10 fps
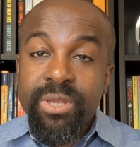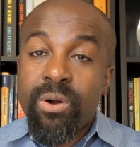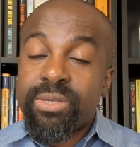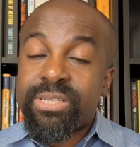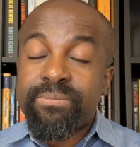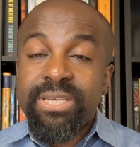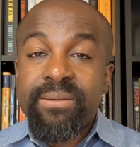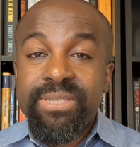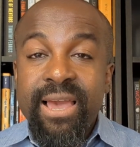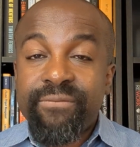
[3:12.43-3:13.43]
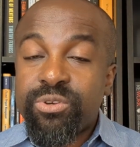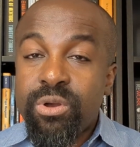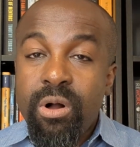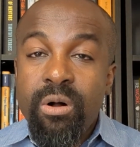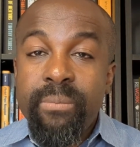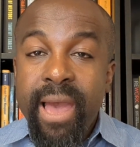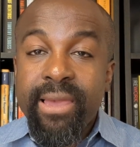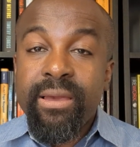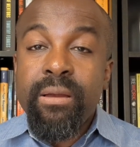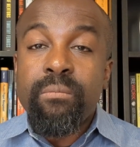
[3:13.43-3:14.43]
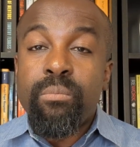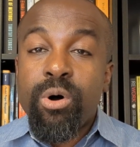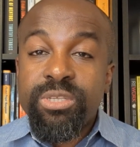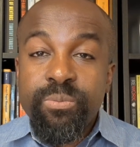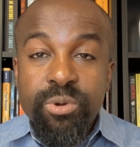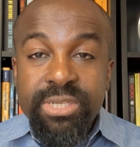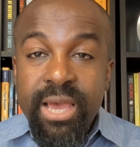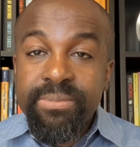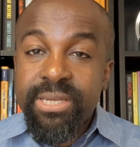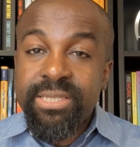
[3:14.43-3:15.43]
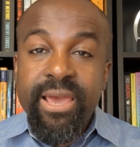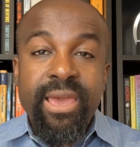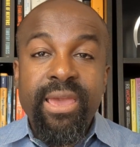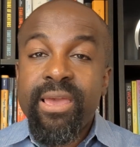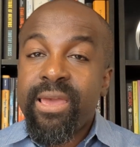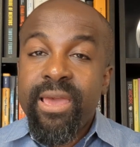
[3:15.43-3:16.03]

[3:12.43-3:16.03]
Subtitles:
or sometimes they have to call back multiple times a day